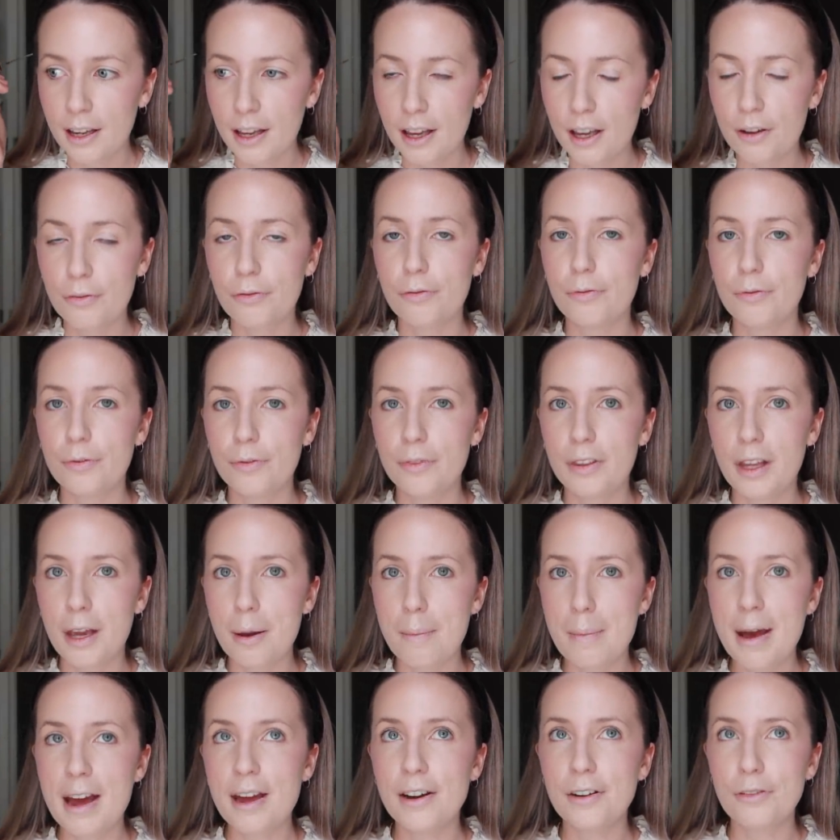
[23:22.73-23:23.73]
if the
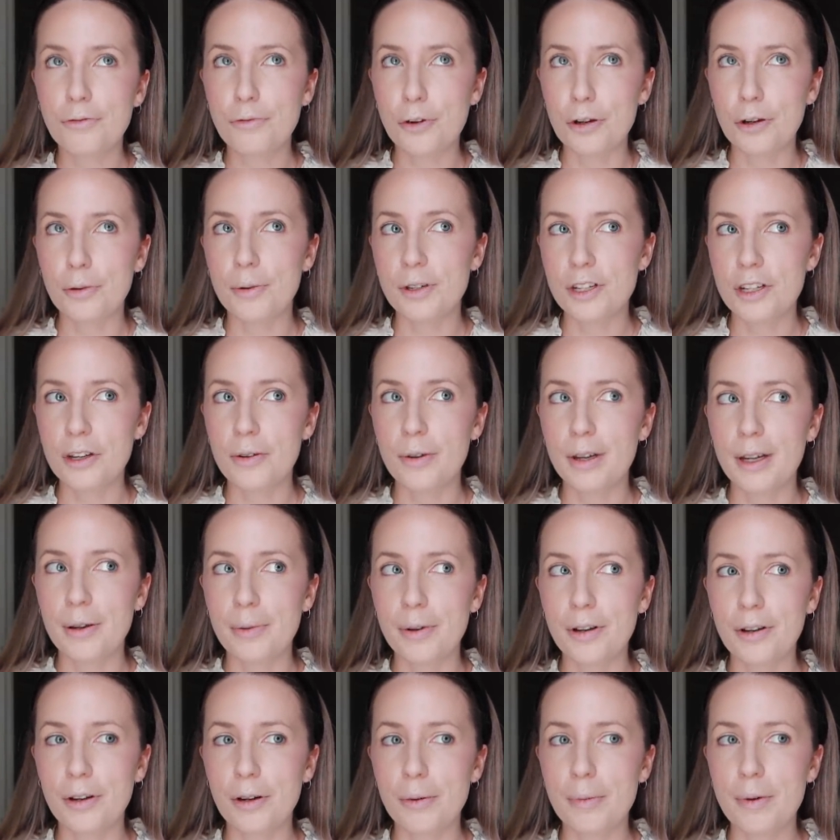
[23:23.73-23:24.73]
amount of work we're doing,
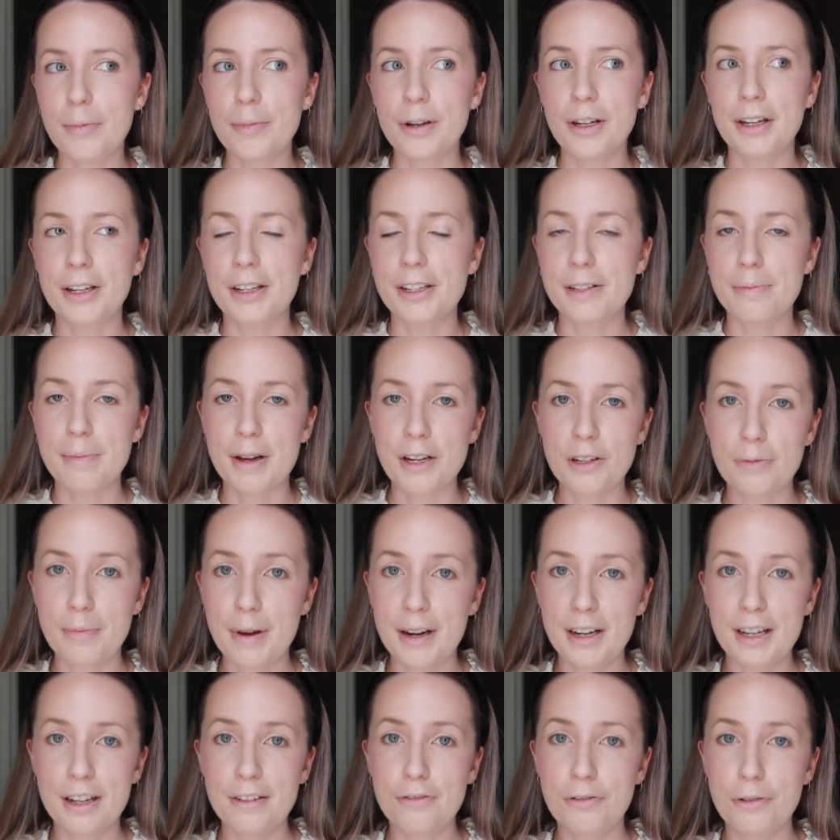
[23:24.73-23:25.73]
we're not going to be bringing as much
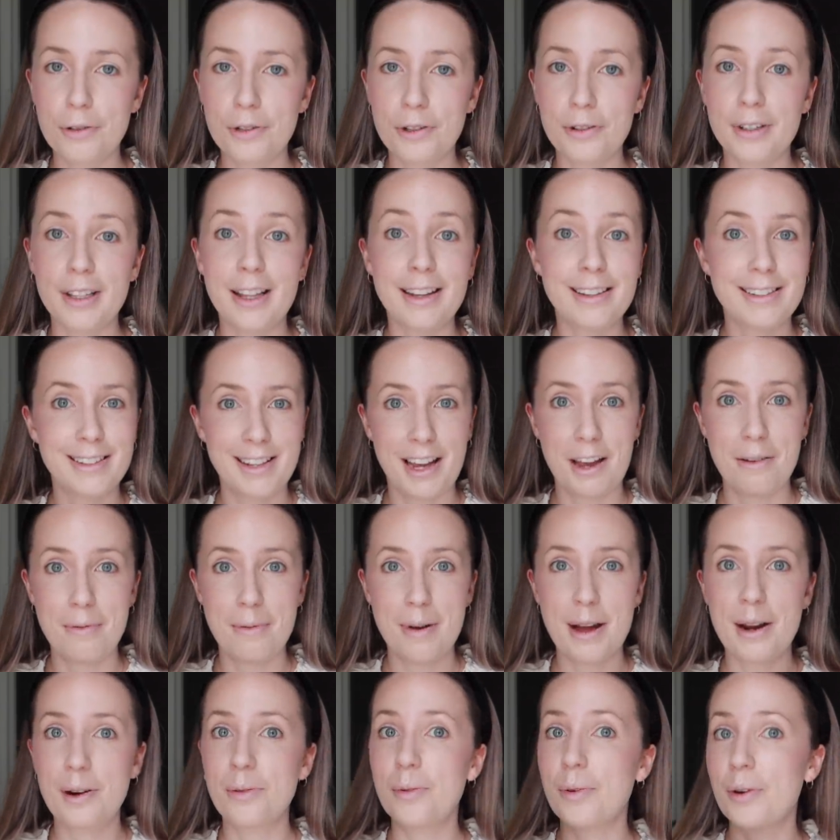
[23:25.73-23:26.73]
money if we were doing that same
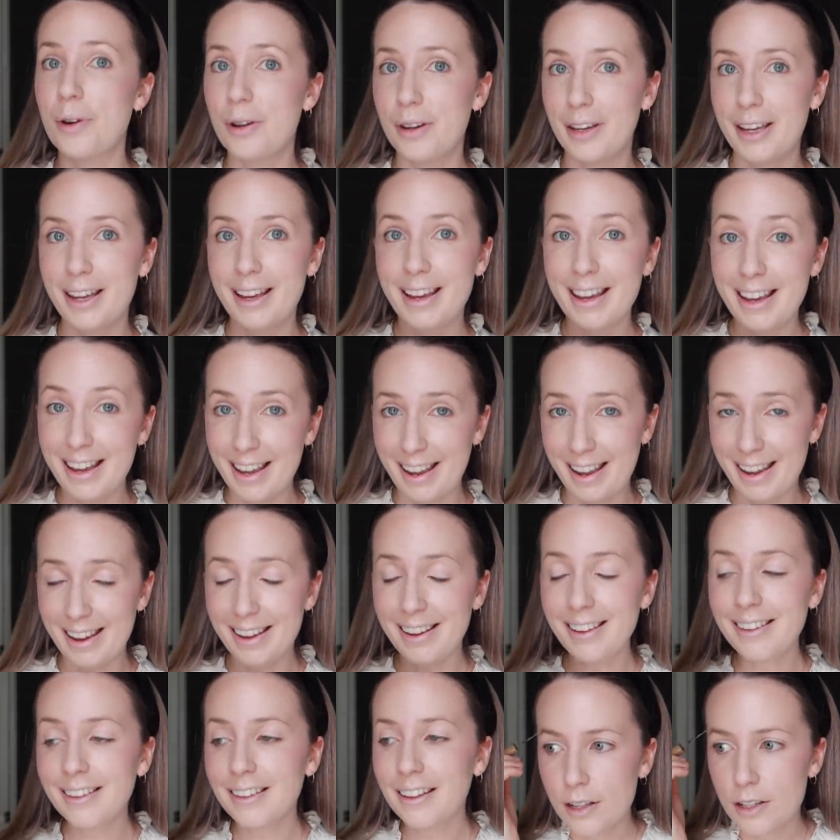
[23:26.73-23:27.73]
amount of work
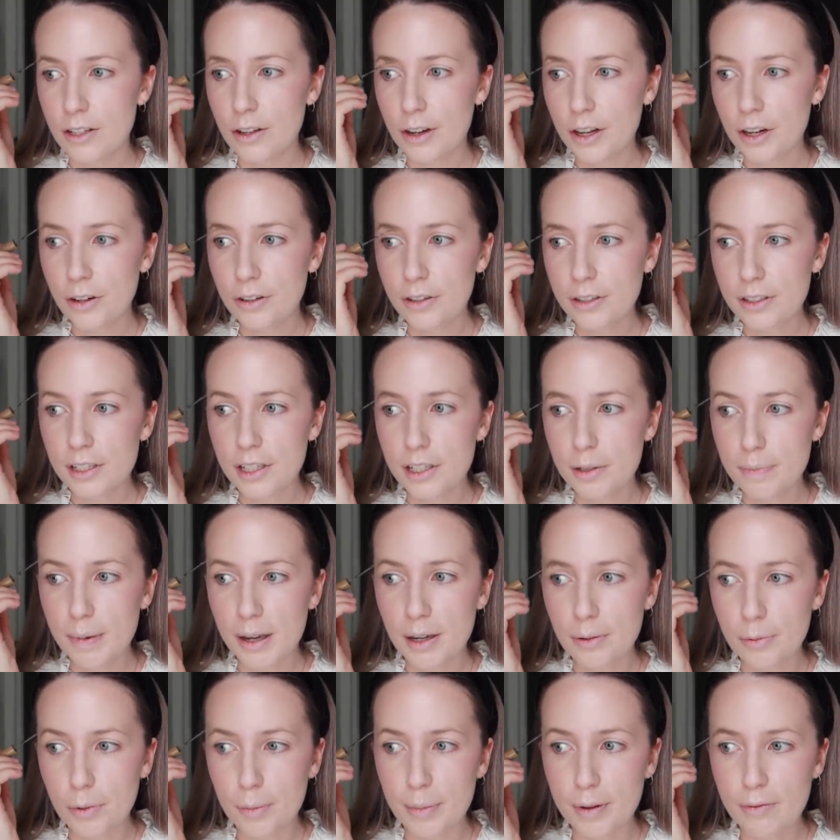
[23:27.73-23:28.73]
here. So I don't
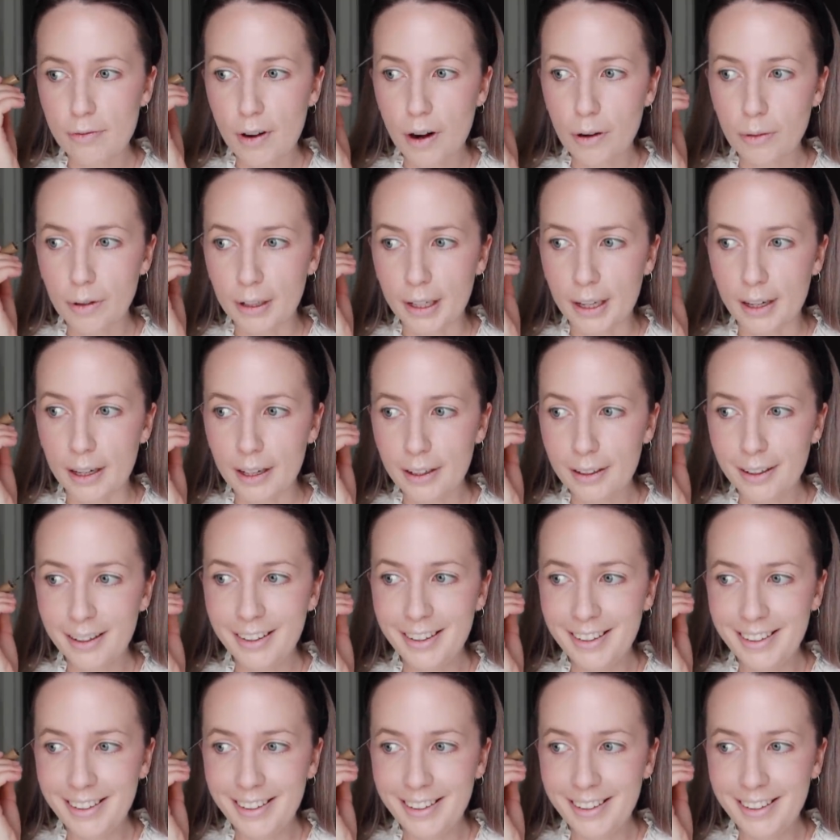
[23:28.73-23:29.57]
suspect we'll be rolling in it.